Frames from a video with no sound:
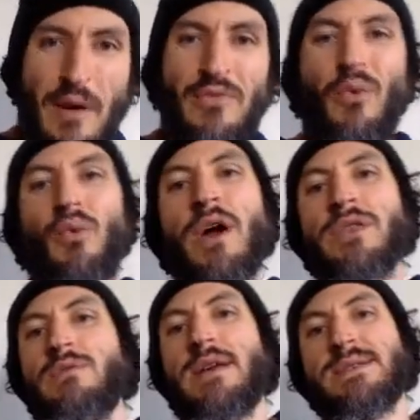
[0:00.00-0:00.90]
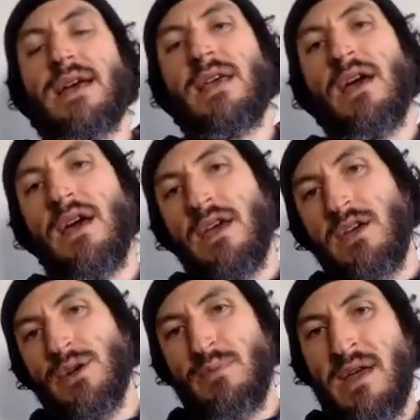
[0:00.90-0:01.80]
I'm the one dude that's like,
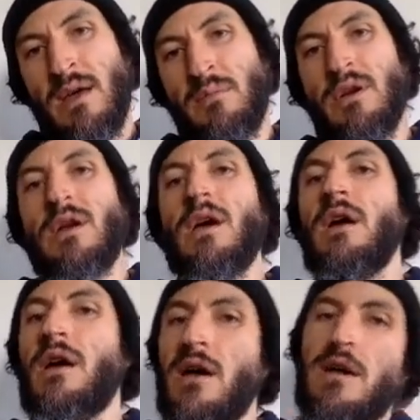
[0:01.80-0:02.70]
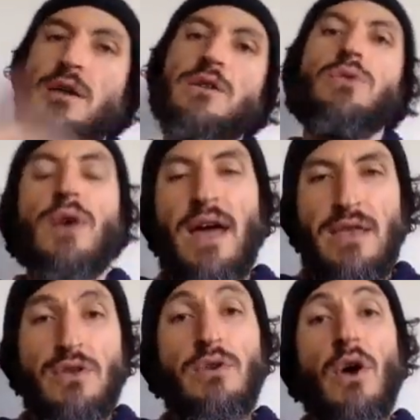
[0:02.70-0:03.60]
here's my number. You
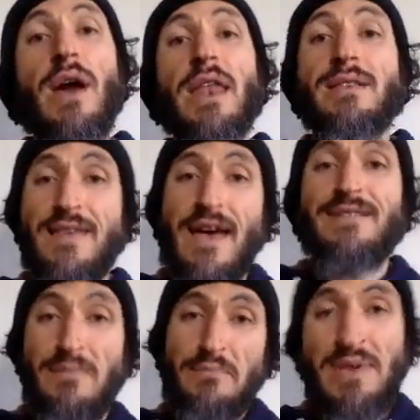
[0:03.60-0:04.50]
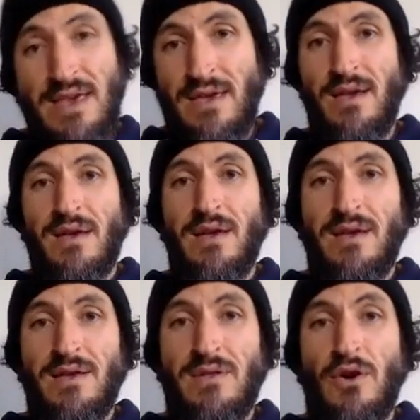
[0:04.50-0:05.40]
go ahead and text me,
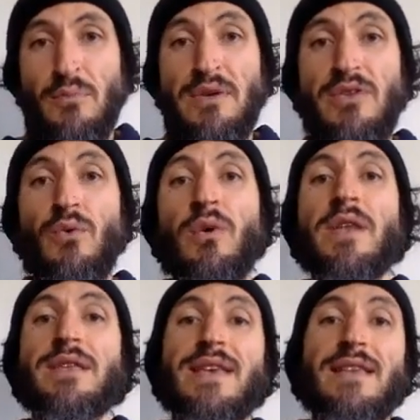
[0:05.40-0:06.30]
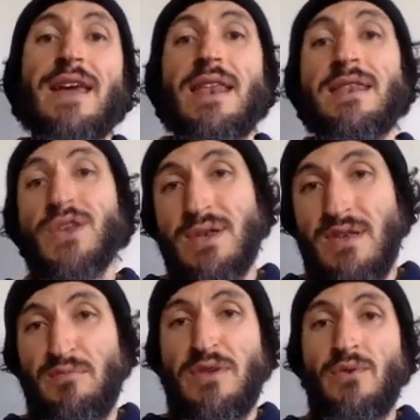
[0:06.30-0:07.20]
be the one to take that
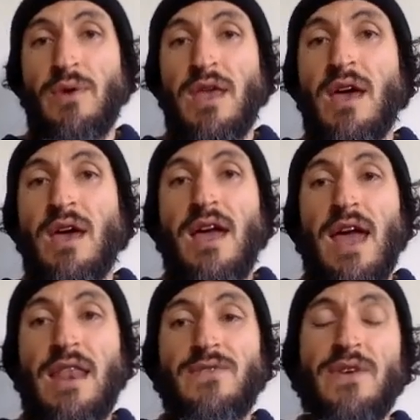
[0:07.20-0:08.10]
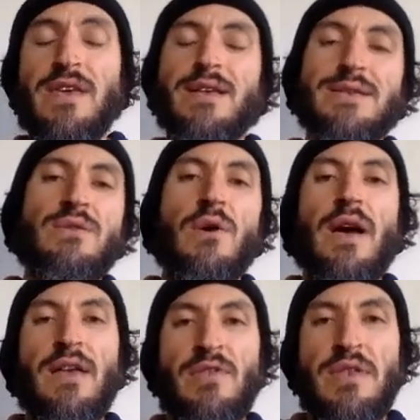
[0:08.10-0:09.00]
initiative, be the one. And it's funny because,
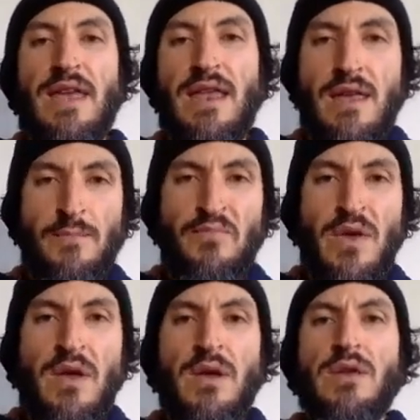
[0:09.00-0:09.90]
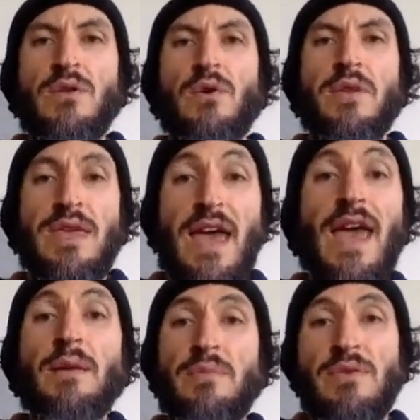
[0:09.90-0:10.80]
in the dating, in
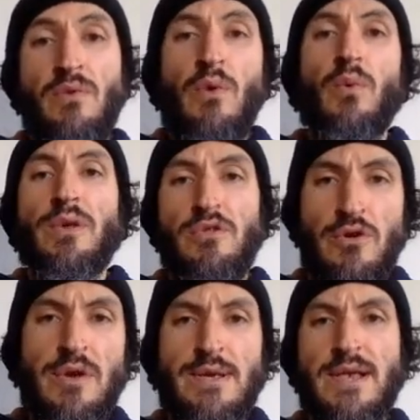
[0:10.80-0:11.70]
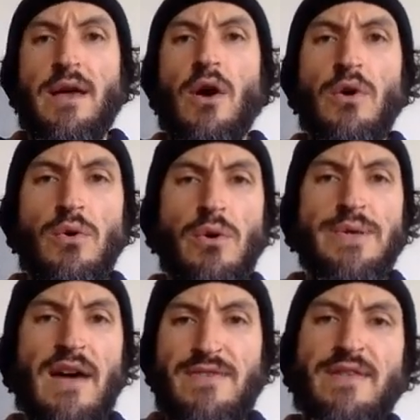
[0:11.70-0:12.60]
game, what we learn is like, oh, you always
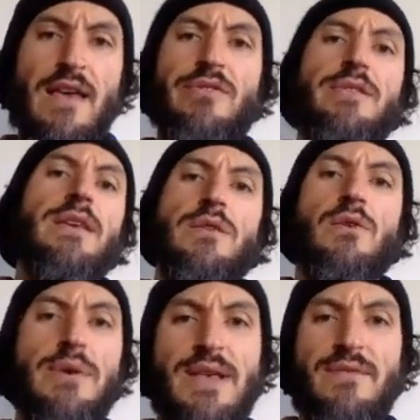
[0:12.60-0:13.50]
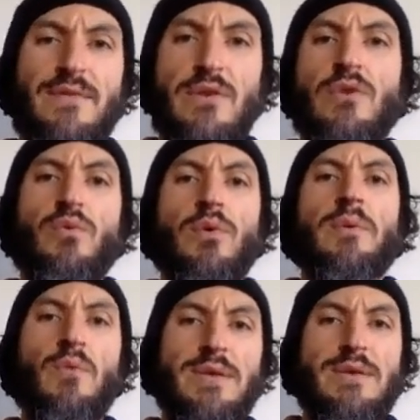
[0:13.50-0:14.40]
have to take the lead. You always have to, the
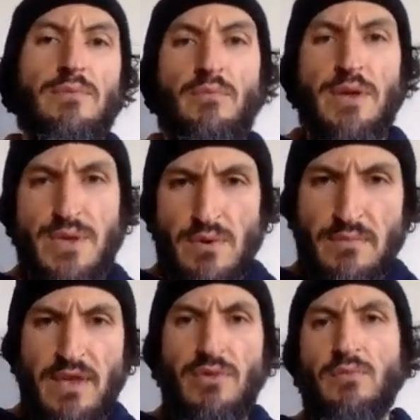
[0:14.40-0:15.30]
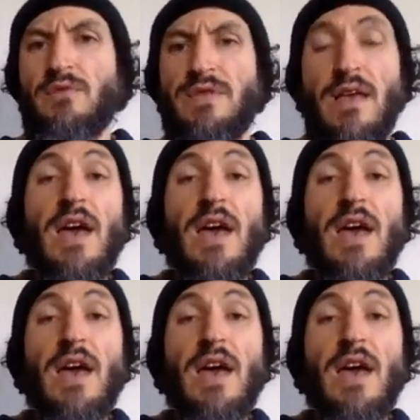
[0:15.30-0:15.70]
woman wants you to make the move.